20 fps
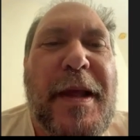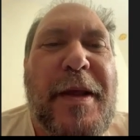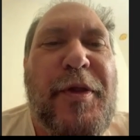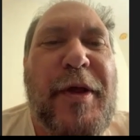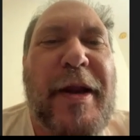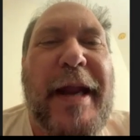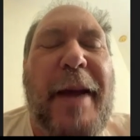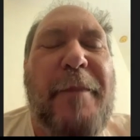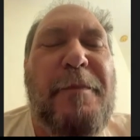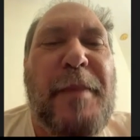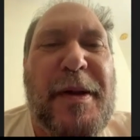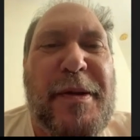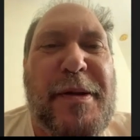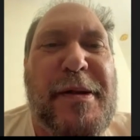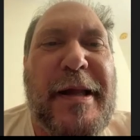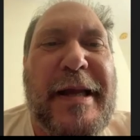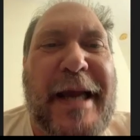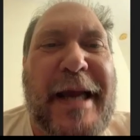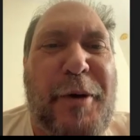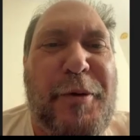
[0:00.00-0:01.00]
then I'm
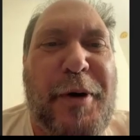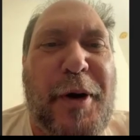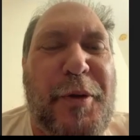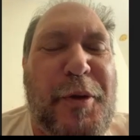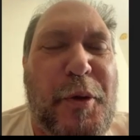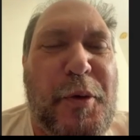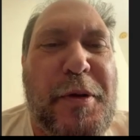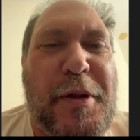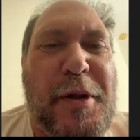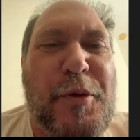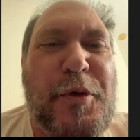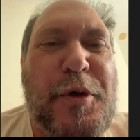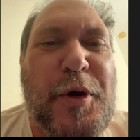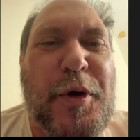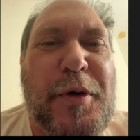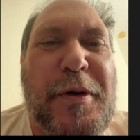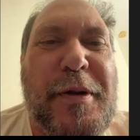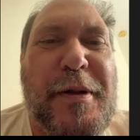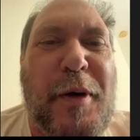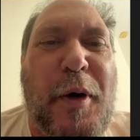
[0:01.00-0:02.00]
missing out on their two
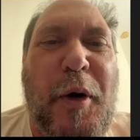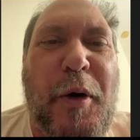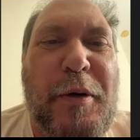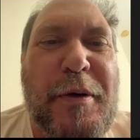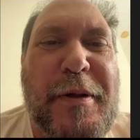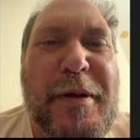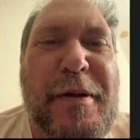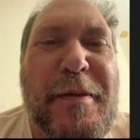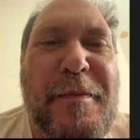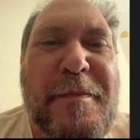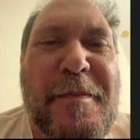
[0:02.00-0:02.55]
good songs.